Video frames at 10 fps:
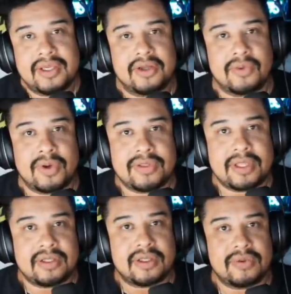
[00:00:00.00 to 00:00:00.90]
The way
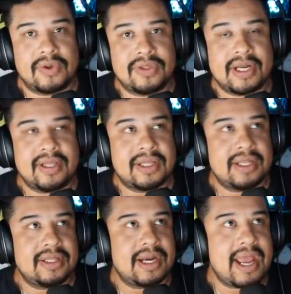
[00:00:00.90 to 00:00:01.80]

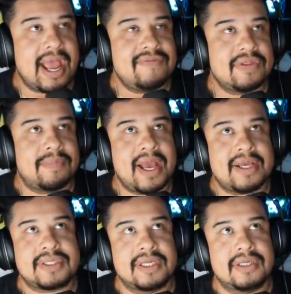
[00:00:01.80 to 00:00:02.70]
that I have in the
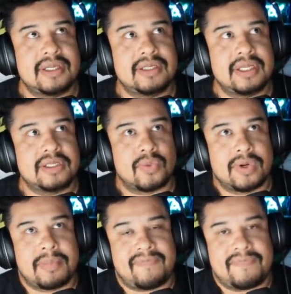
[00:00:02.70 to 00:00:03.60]
past, and it's
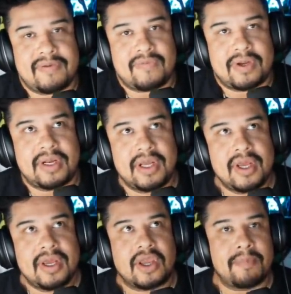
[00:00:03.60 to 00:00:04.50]
one of my favorite
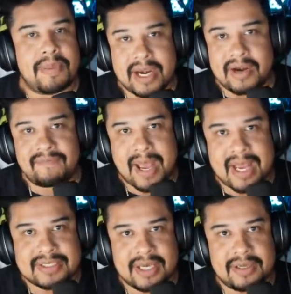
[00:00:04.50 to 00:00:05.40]
competitive
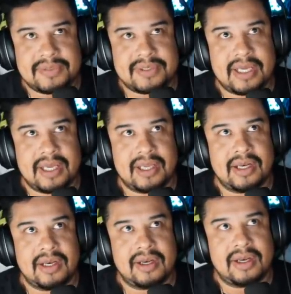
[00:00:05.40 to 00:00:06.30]
pastimes.
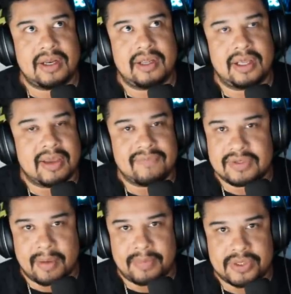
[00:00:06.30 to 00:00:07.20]
And given
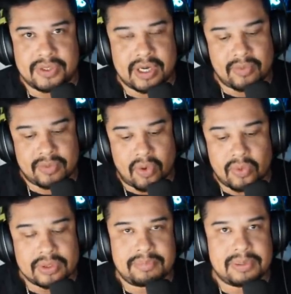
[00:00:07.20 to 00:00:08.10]
the opportunity, I would
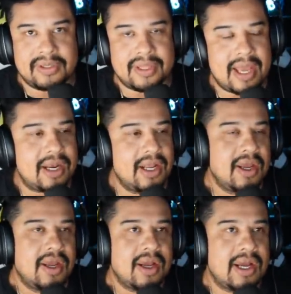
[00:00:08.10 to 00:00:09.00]
only play that.
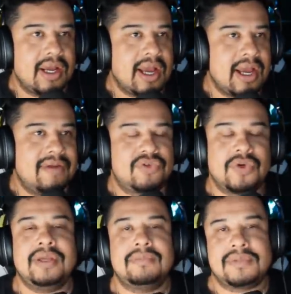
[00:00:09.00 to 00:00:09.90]
I have
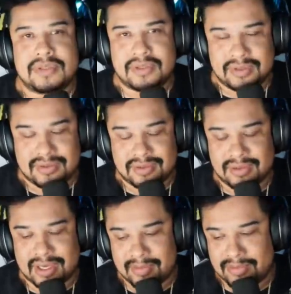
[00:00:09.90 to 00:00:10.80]
dreams.
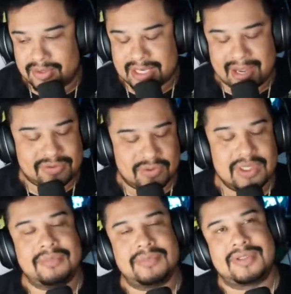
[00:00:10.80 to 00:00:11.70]
Okay, boys, I have
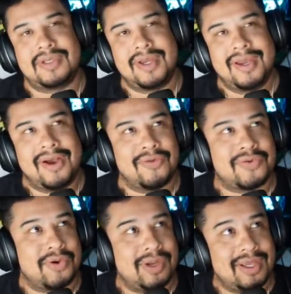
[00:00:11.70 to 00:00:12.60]
dreams
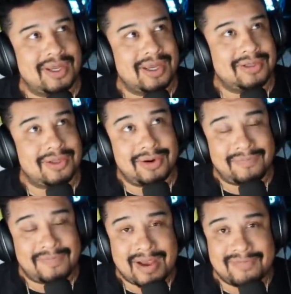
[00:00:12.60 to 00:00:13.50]
of creating a
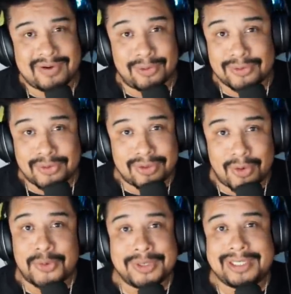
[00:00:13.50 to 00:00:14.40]
35 and older
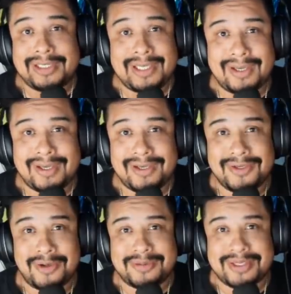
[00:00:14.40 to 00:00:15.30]
only league.
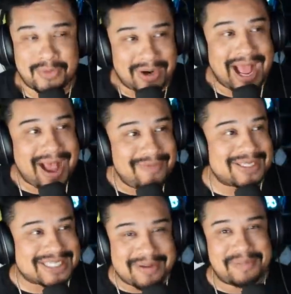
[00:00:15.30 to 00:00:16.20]
You know what I'm saying? Where
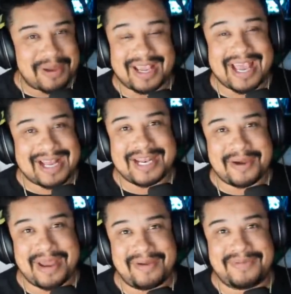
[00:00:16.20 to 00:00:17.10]
obviously I'm gonna be a
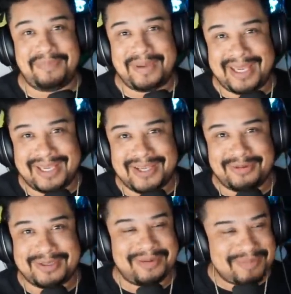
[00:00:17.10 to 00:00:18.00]
goddamn MVP. You
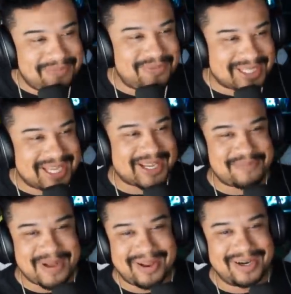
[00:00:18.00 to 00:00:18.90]
know what I'm saying? I mean, if you think
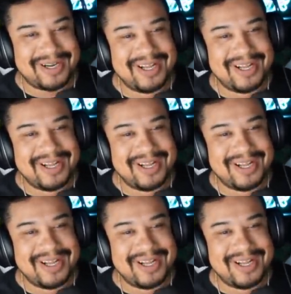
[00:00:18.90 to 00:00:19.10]
about it.